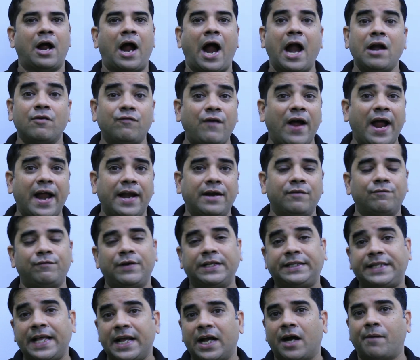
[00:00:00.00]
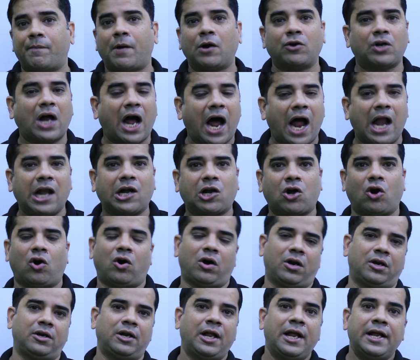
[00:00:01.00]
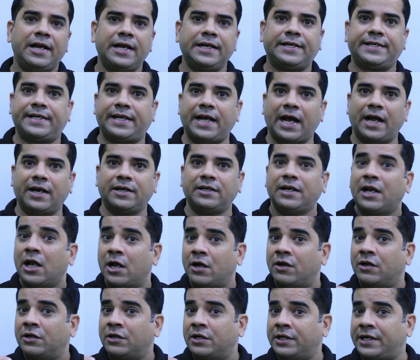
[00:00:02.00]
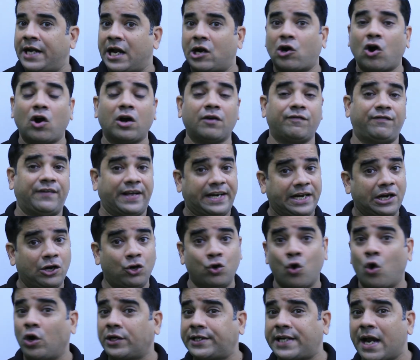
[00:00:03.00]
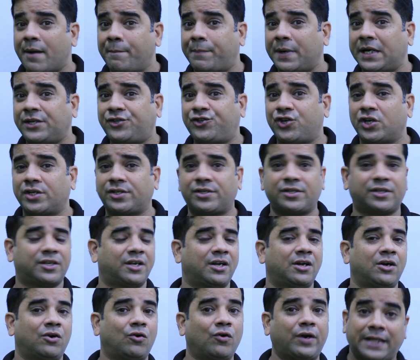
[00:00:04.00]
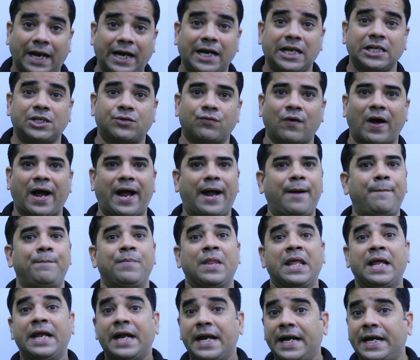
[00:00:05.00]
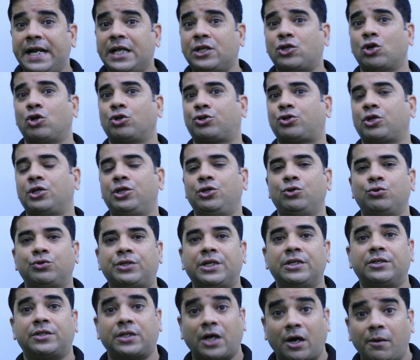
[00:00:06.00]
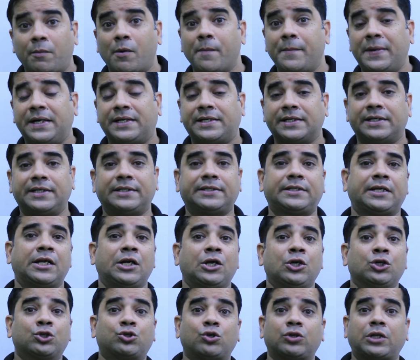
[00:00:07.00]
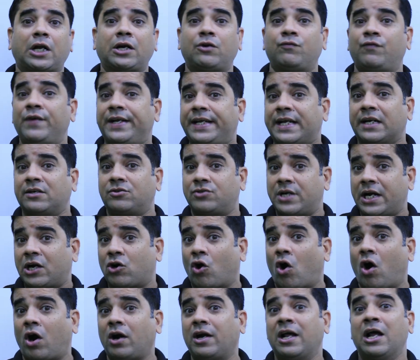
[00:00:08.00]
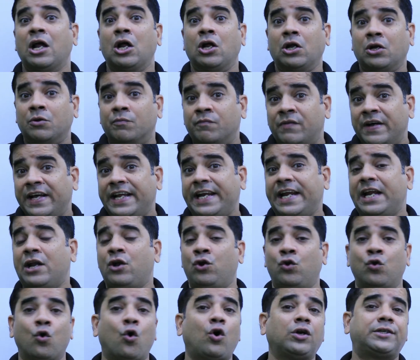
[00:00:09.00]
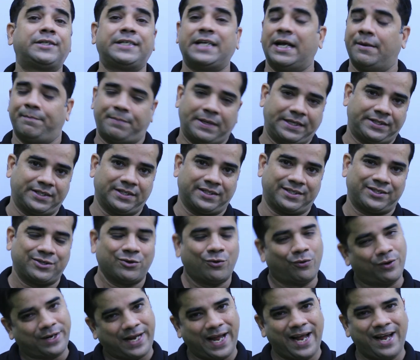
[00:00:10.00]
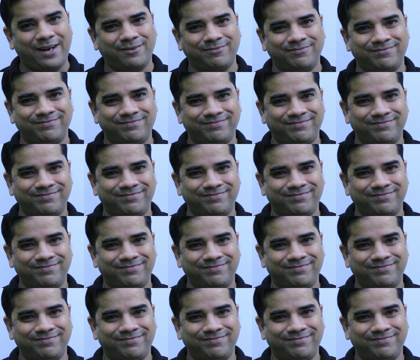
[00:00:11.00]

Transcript: and when we think about alcohol, it can record very low temperatures that is why it is also used in thermometers so that we can record very low temperatures. Okay.